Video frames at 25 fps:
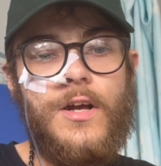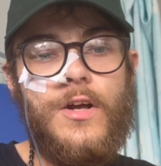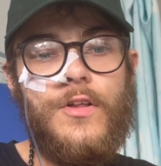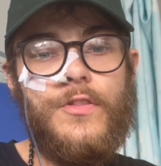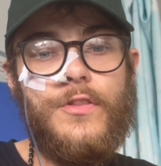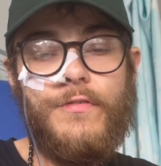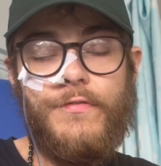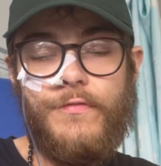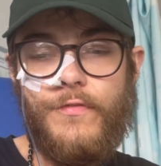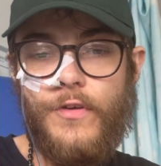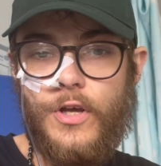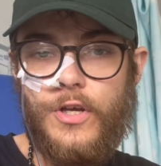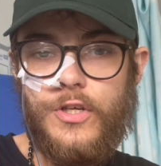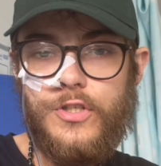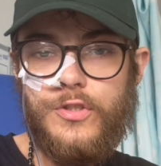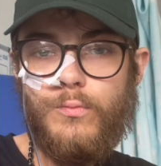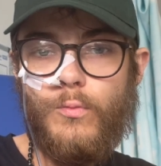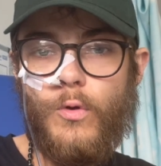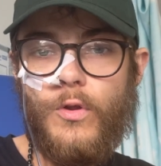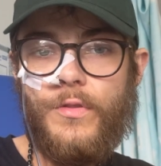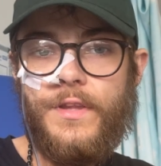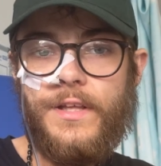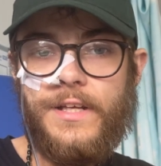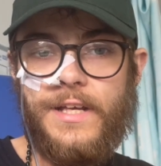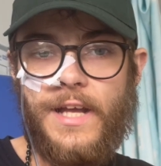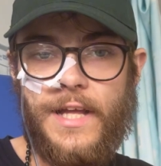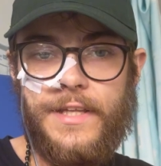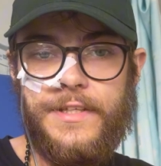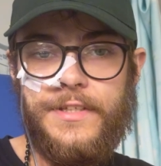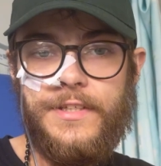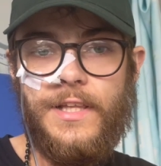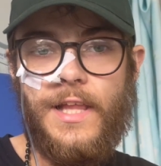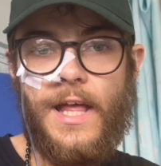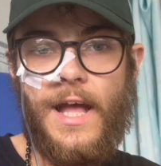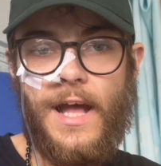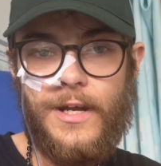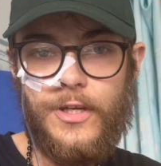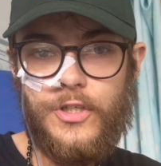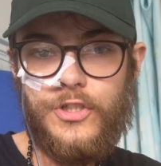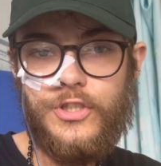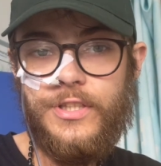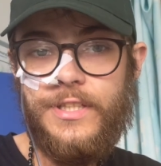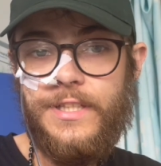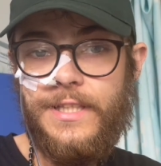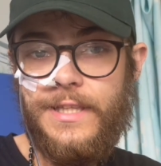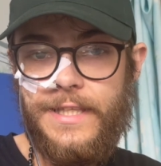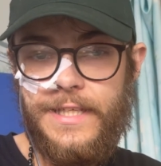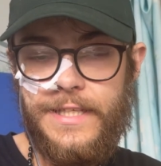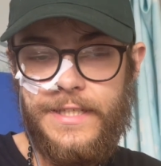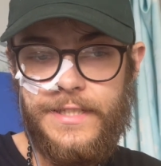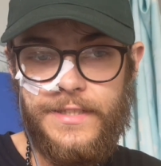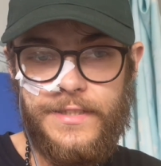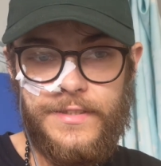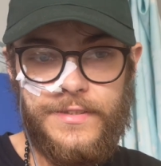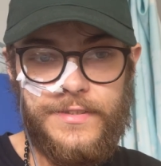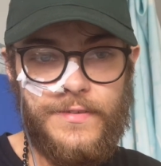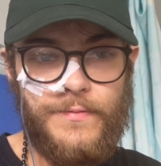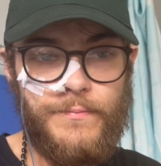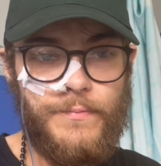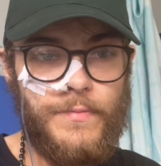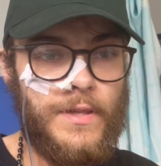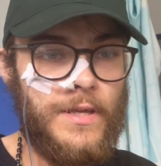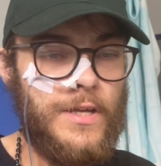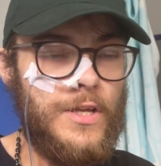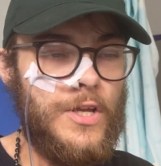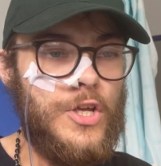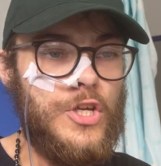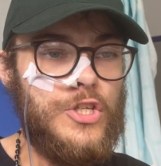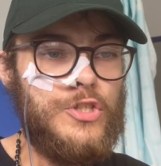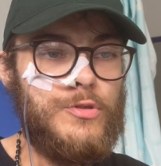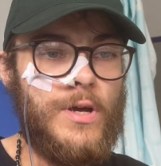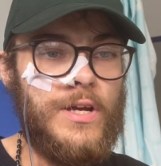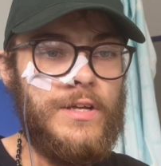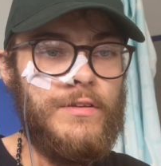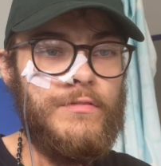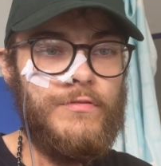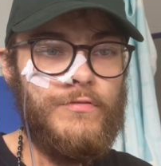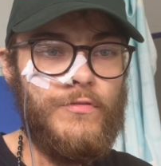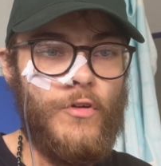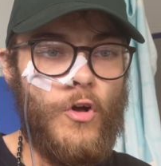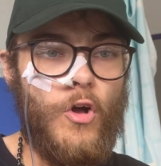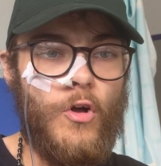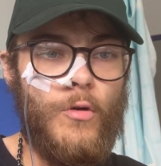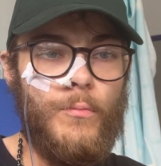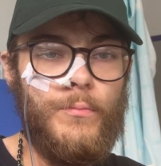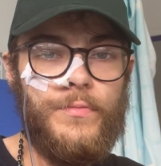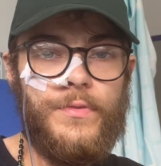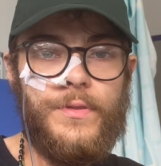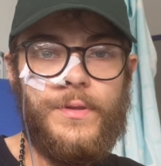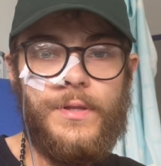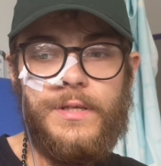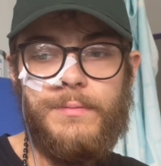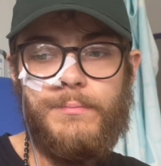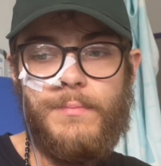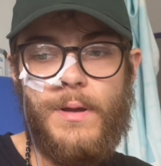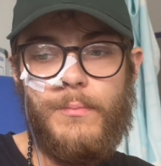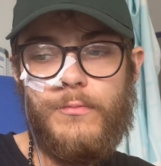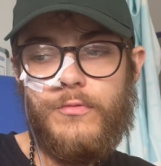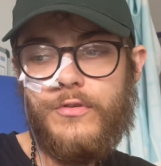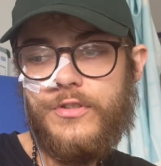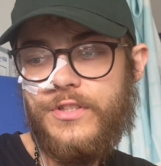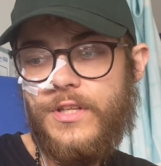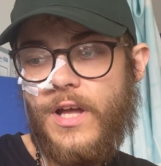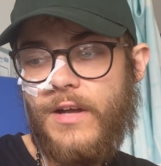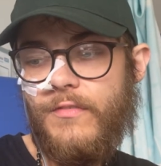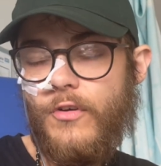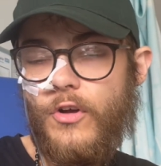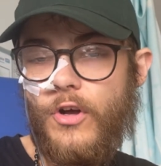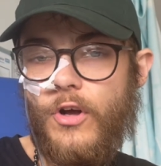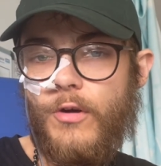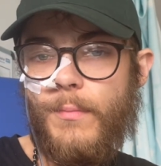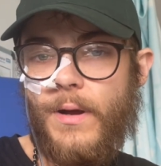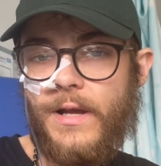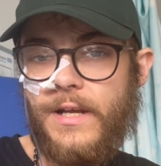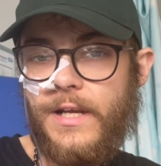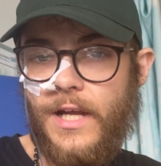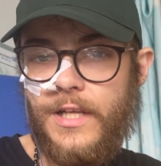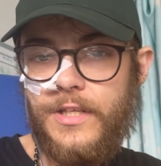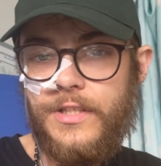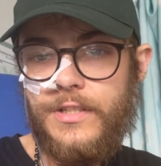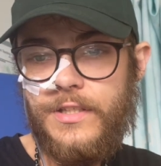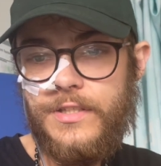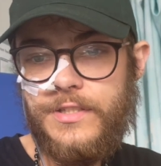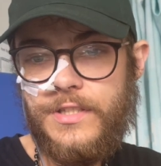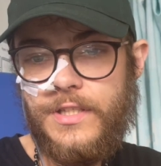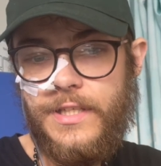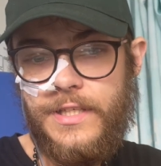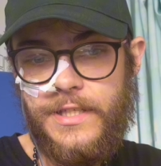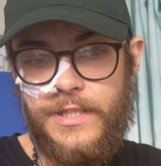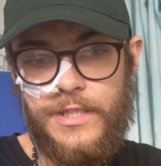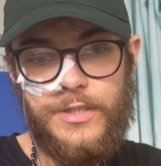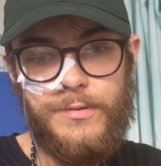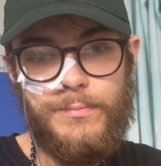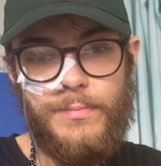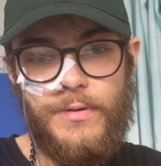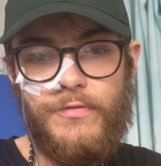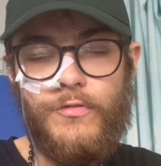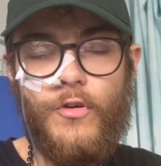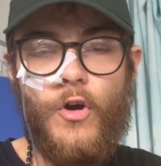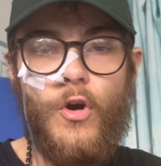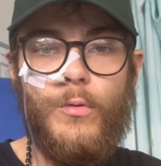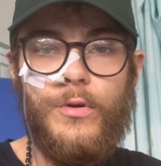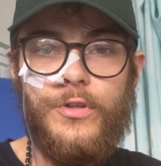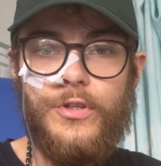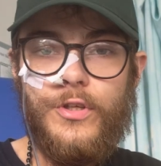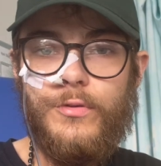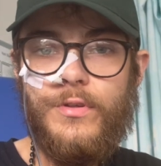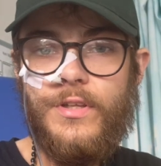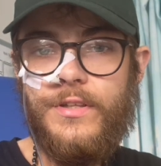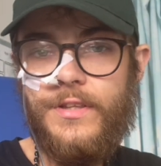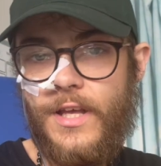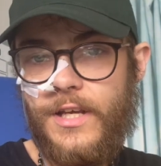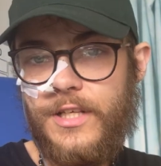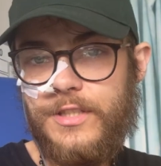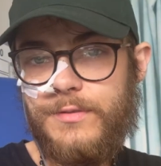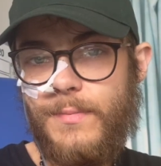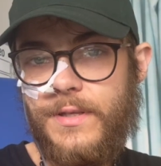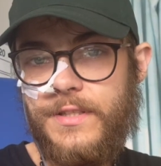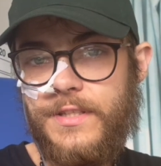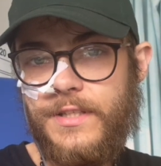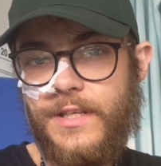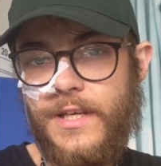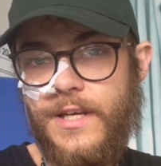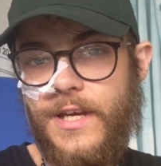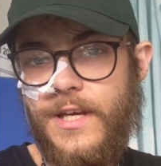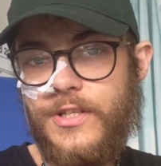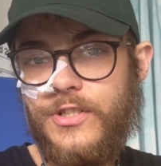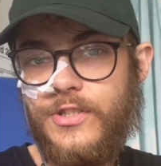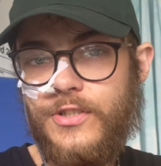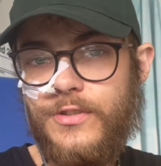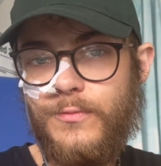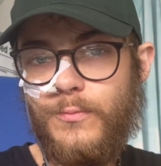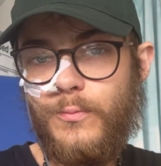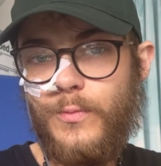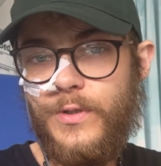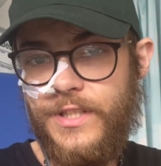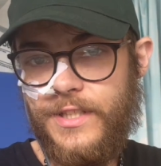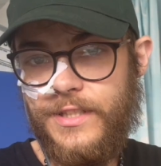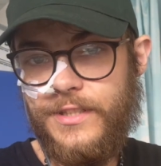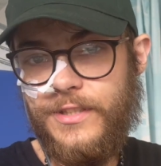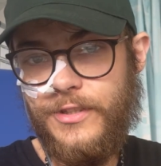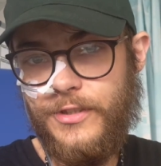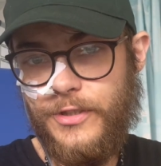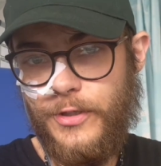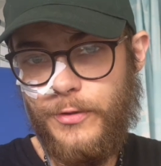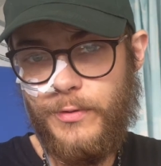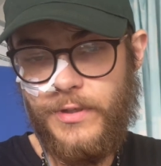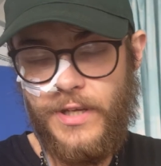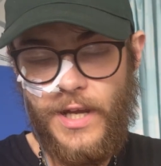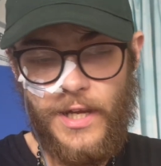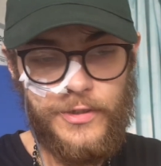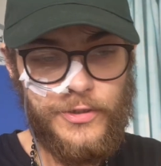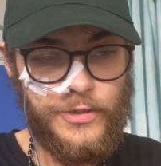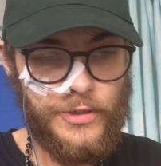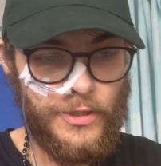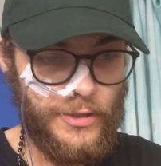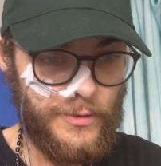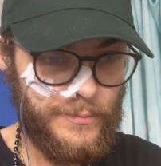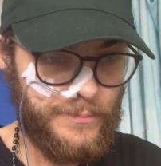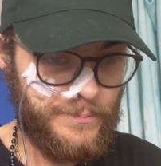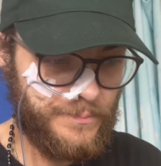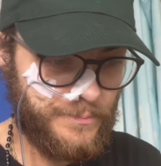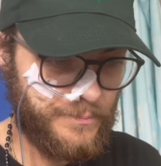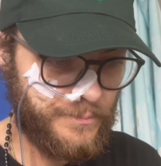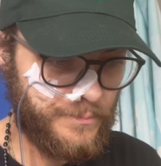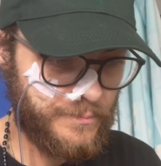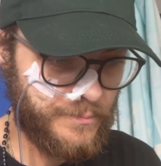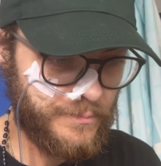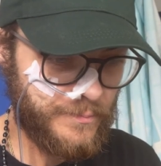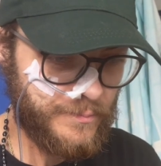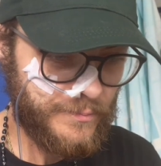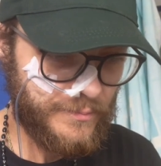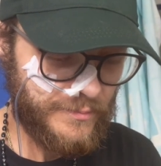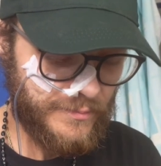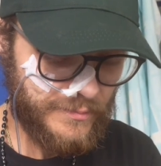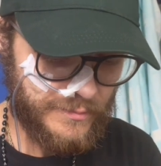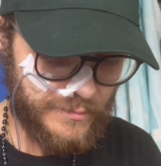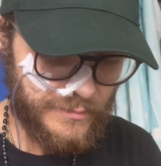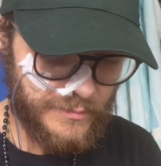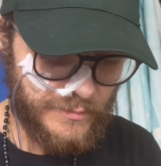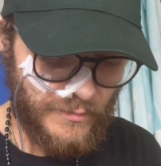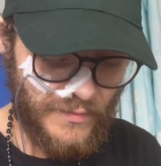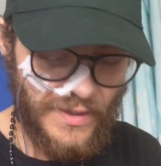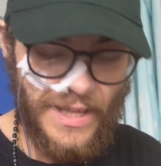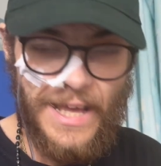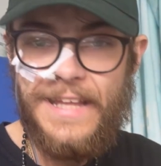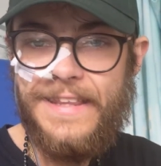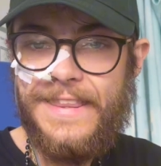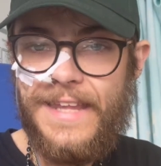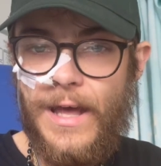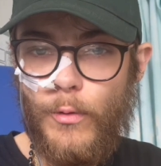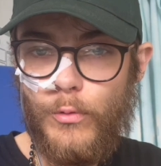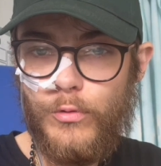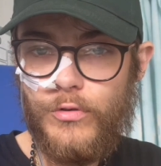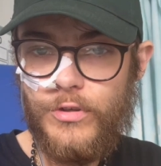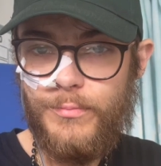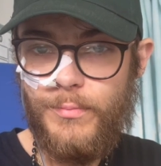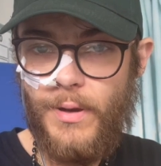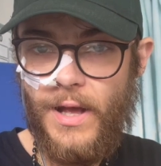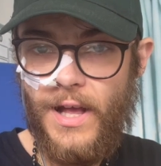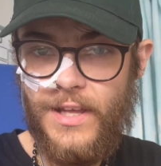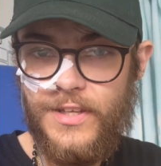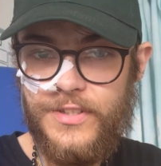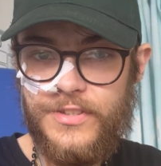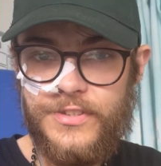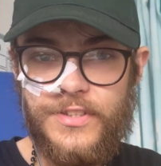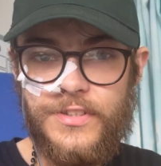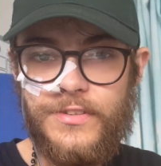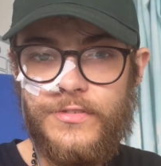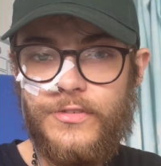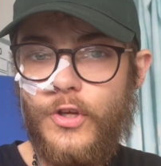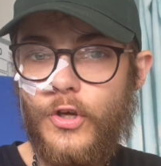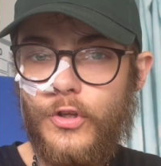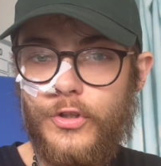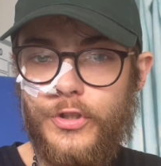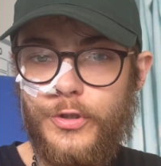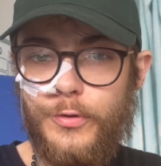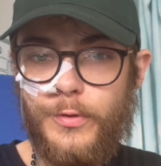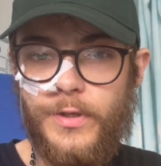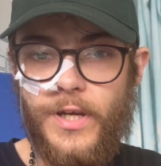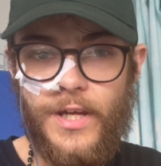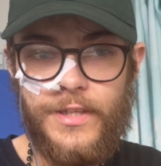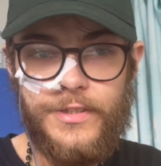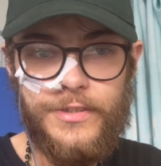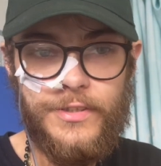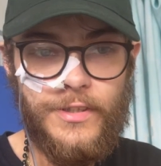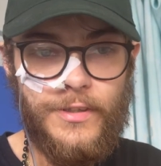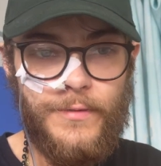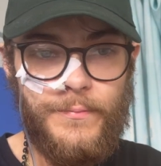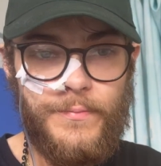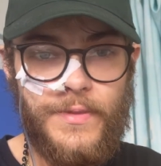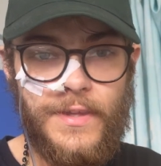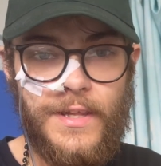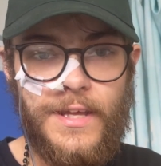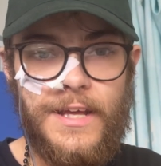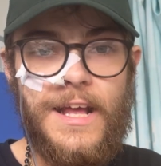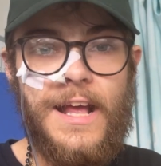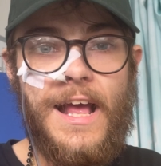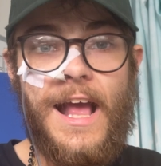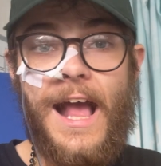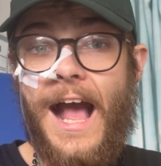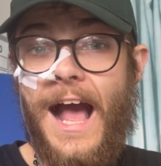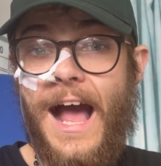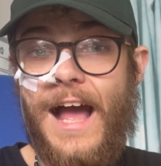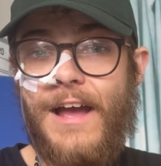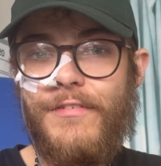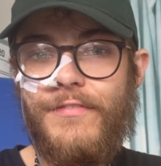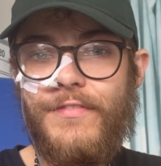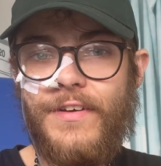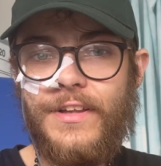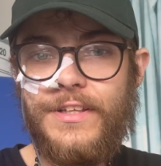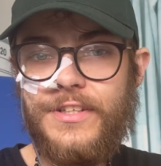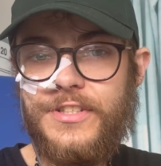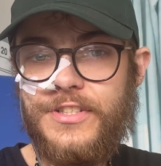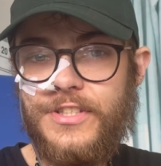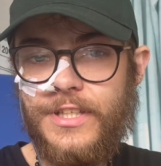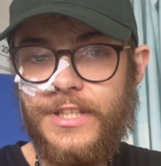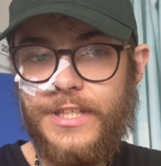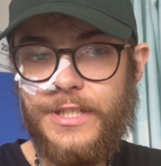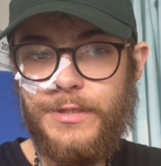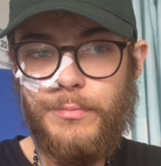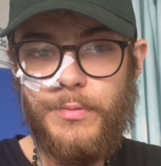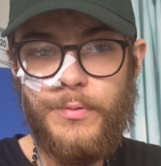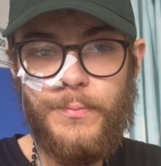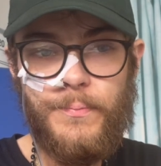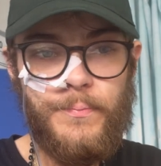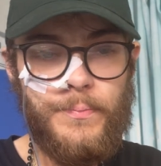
The first one, the cannula actually leaked. So I informed the member of staff, oh, my cannula's leaked. Before we do the next medication, we need a new cannula. An hour had passed and no new cannula. I fell asleep.